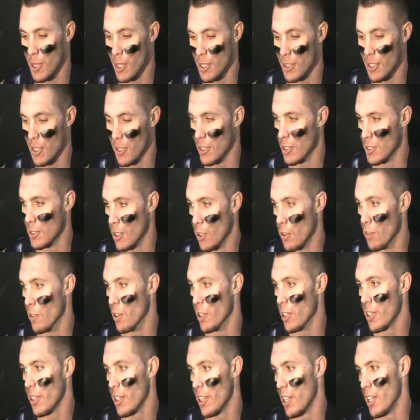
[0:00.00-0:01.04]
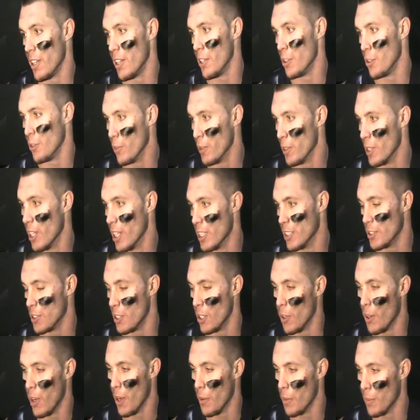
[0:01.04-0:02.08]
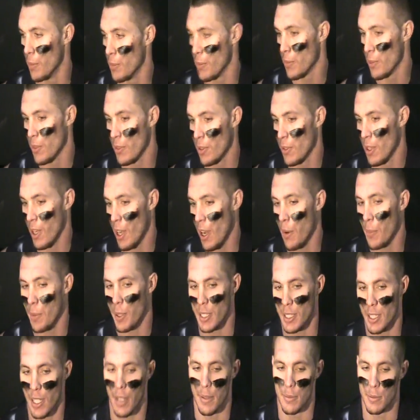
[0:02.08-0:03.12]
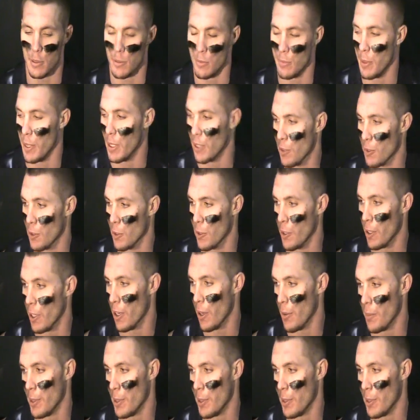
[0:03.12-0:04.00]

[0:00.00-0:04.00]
until it's over. It's when you realize, you know, how many times you've been through here,